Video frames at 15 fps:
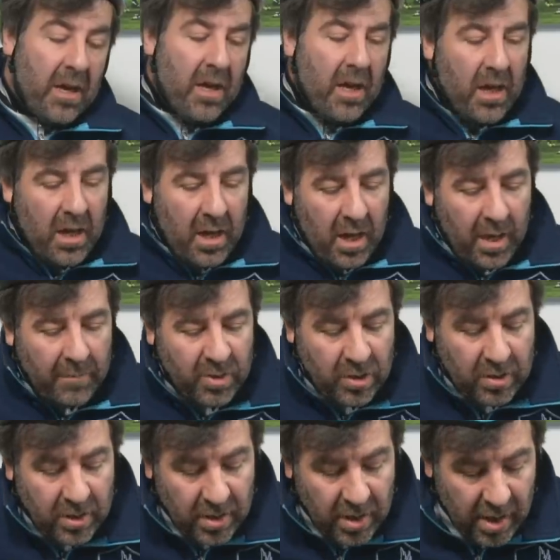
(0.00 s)
Uh, I'm
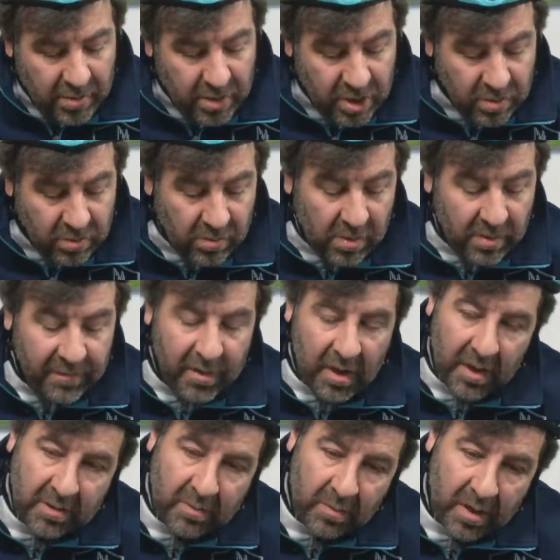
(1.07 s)
doing an Irish tour for the
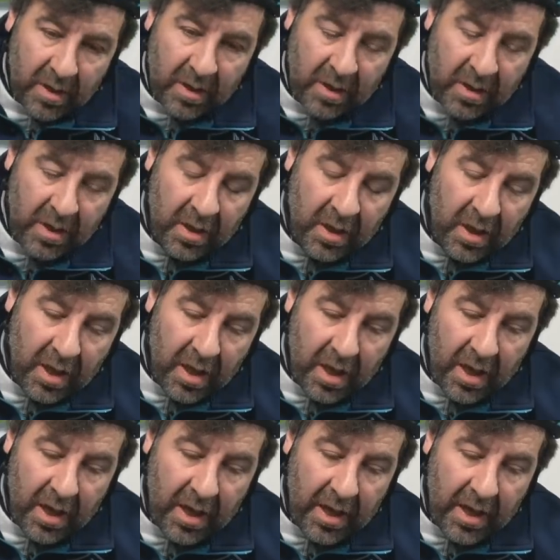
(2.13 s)
next while.
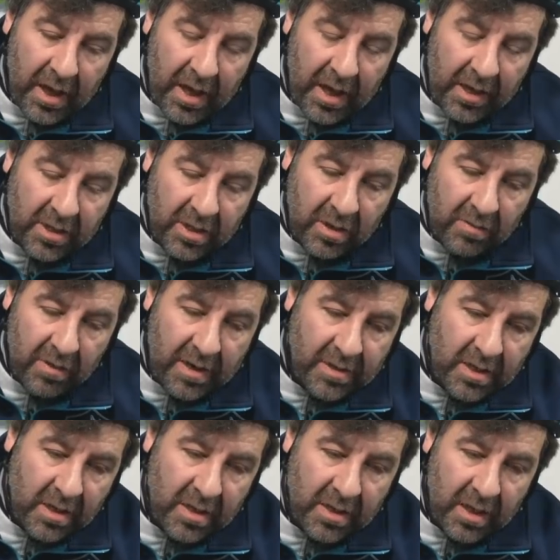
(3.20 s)
Uh, so
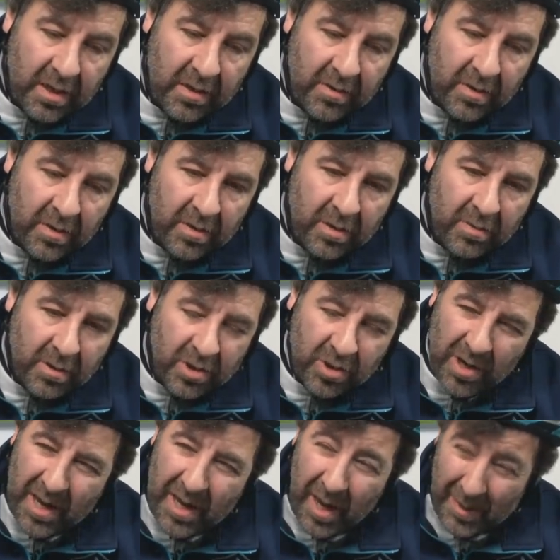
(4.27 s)
around here and then going to
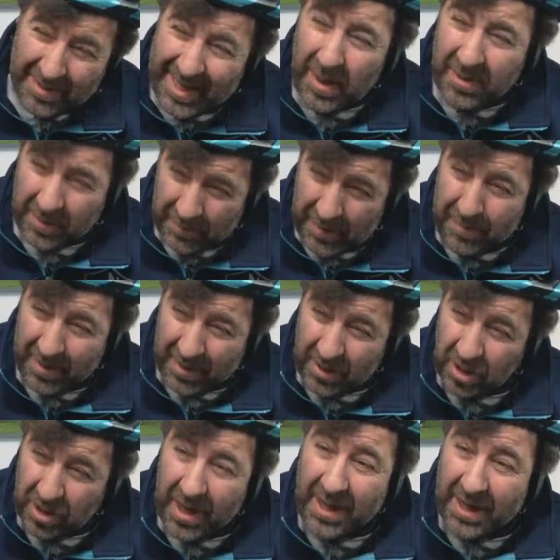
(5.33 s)
Australia. I'd say some people in
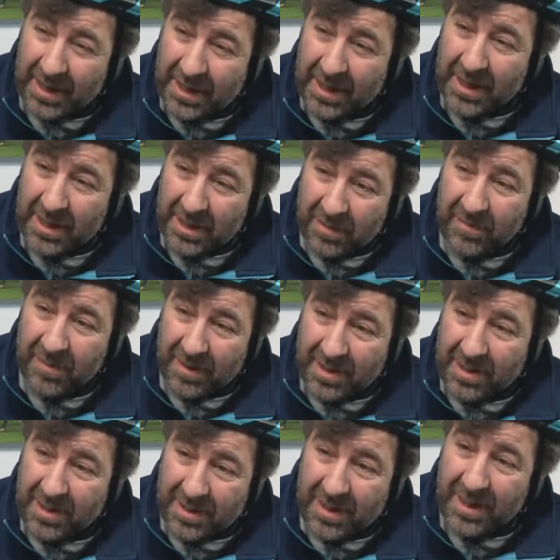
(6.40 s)
Australia
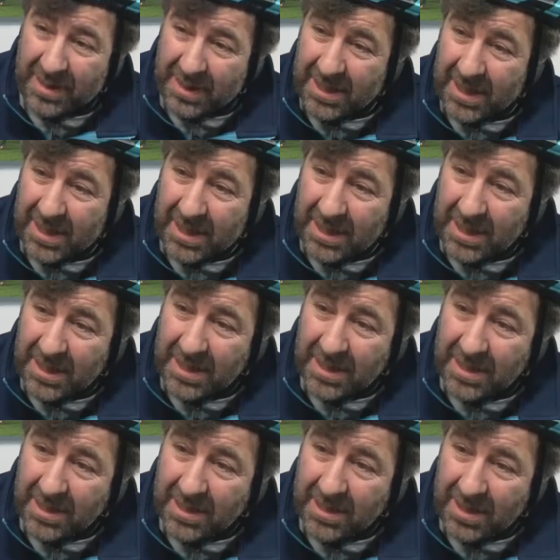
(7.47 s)
listen, listen. to this. They
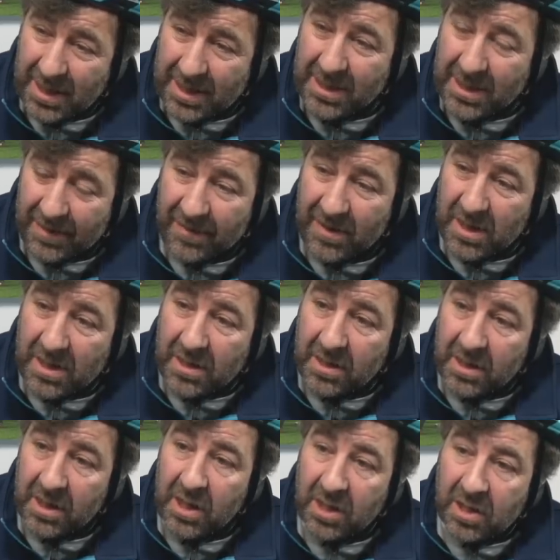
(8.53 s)
do. Yeah. yeah. they definitely
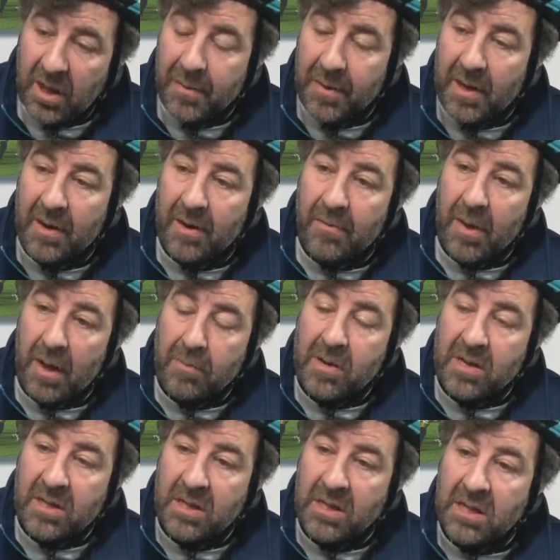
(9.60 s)
do. Yeah. They'll be in
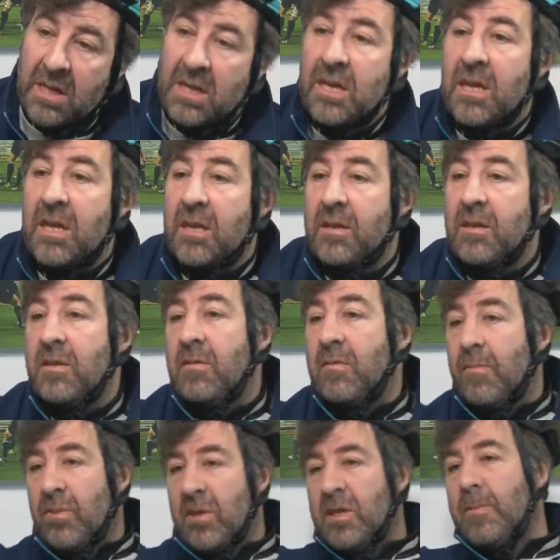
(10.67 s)
Melbourne and Sydney and
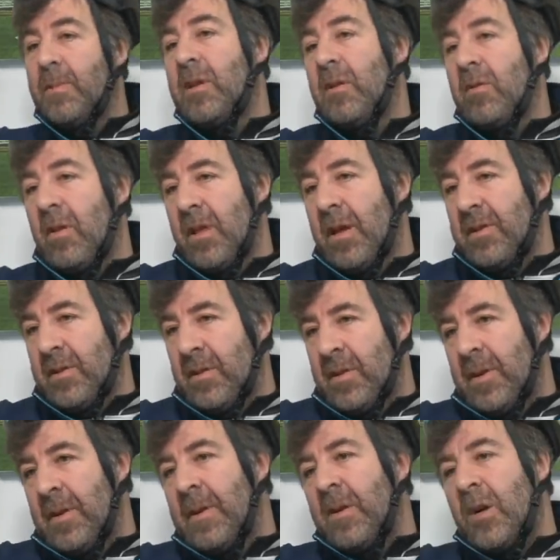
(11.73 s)
Brisbane and all that, and
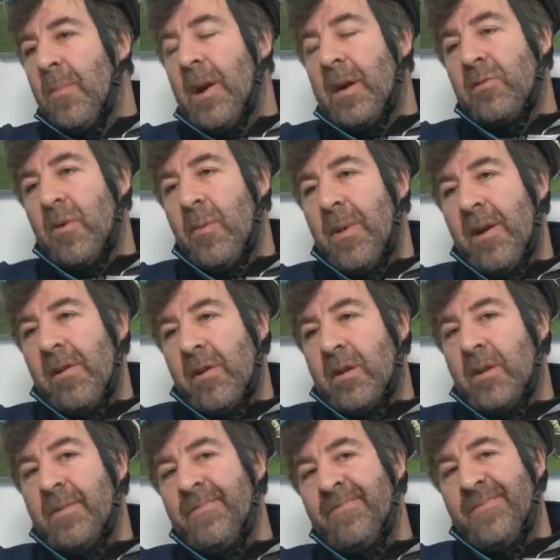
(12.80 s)
come back through
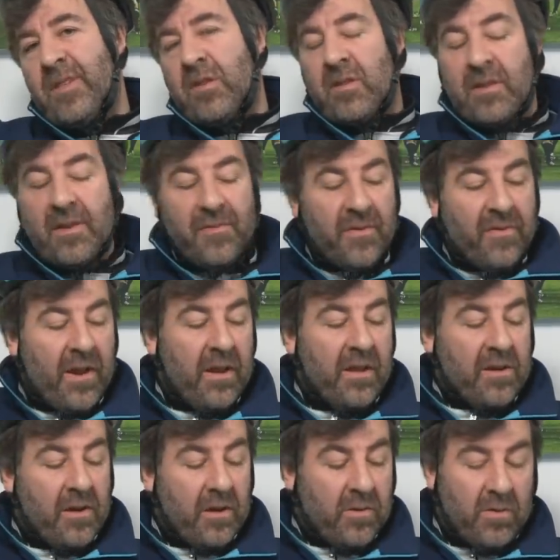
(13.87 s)
America and do some stuff with Flight of
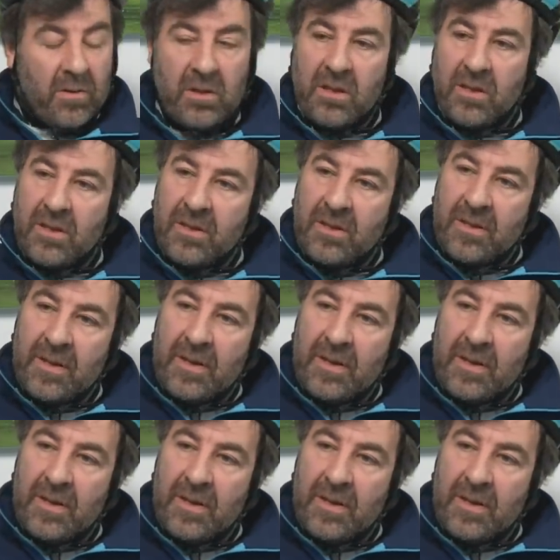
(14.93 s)
the Conchords and